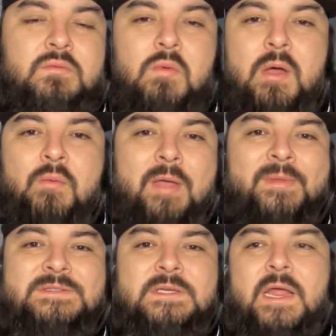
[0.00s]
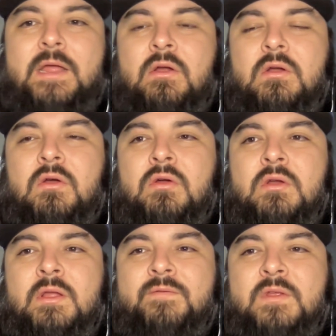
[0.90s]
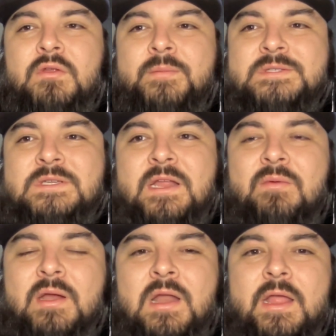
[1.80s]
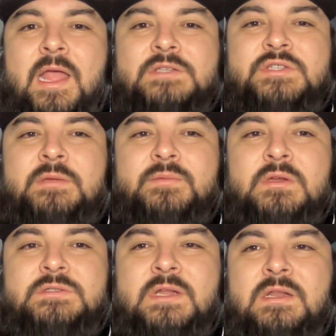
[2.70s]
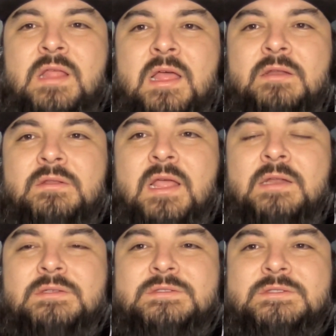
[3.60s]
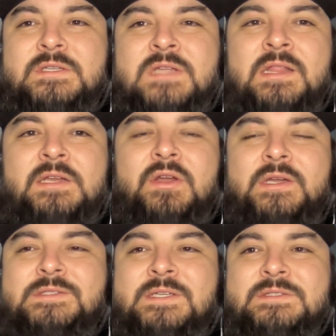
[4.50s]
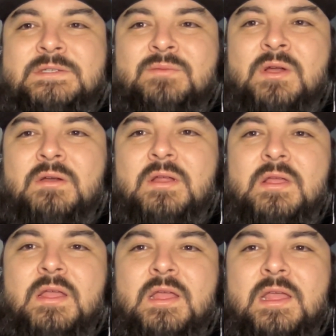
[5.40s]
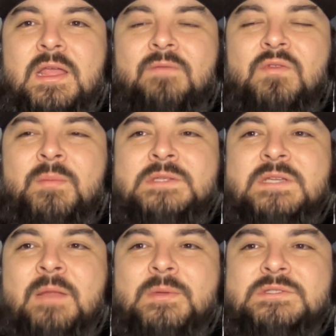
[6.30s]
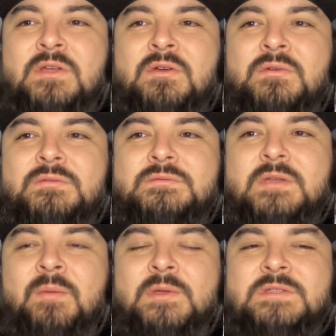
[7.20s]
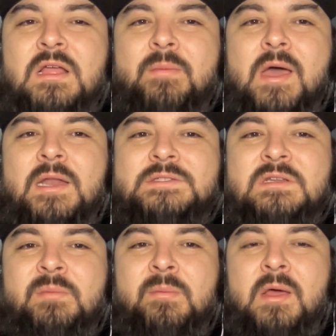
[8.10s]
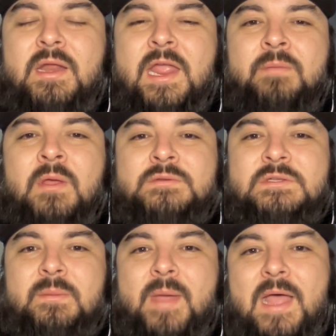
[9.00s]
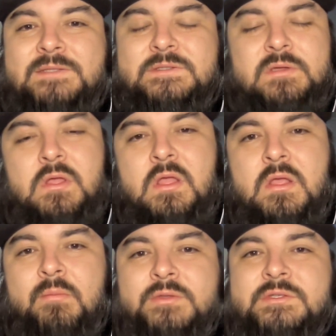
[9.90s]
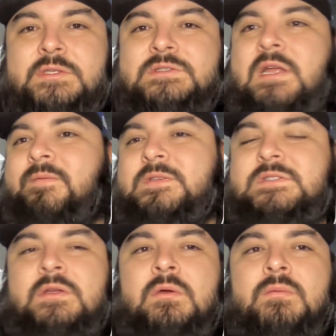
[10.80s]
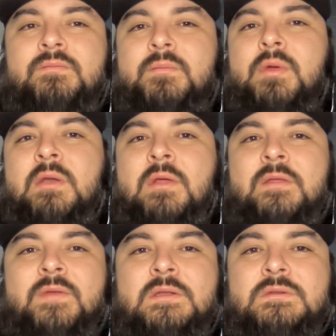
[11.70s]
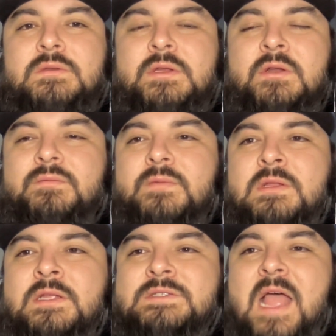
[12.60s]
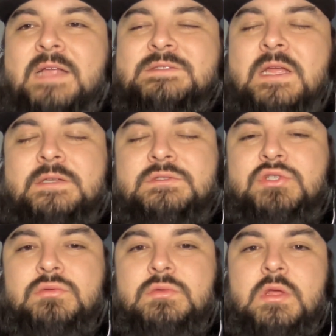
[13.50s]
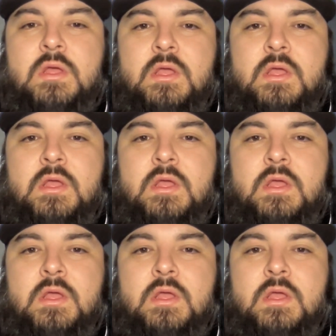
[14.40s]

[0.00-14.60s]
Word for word: Why miss a day? Or if you do miss a day, why not catch up? There's not a lot it's not like during the season where if you miss an episode and we talk about it, it's going to be about a game that was in the past. Most of this stuff is still pretty relevant, unless guys sign. So